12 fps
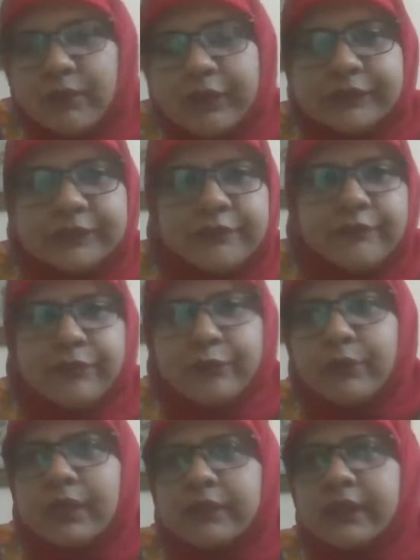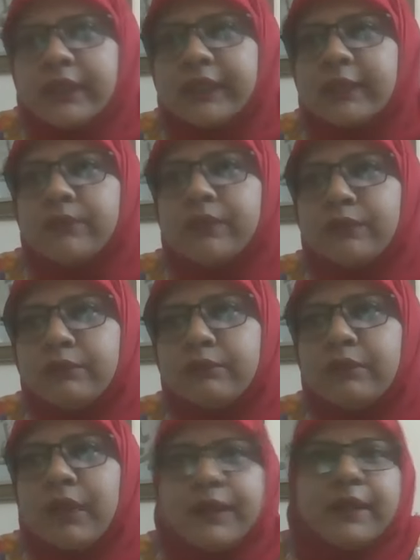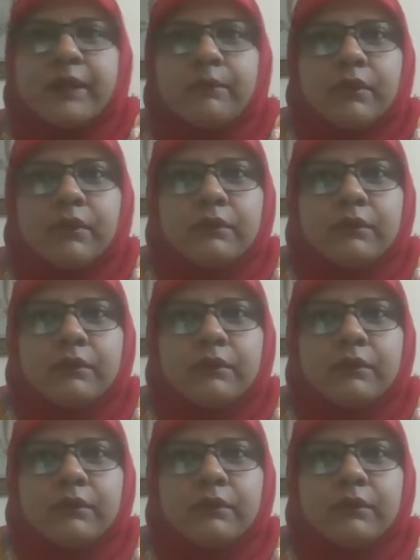because if you are unable to attempt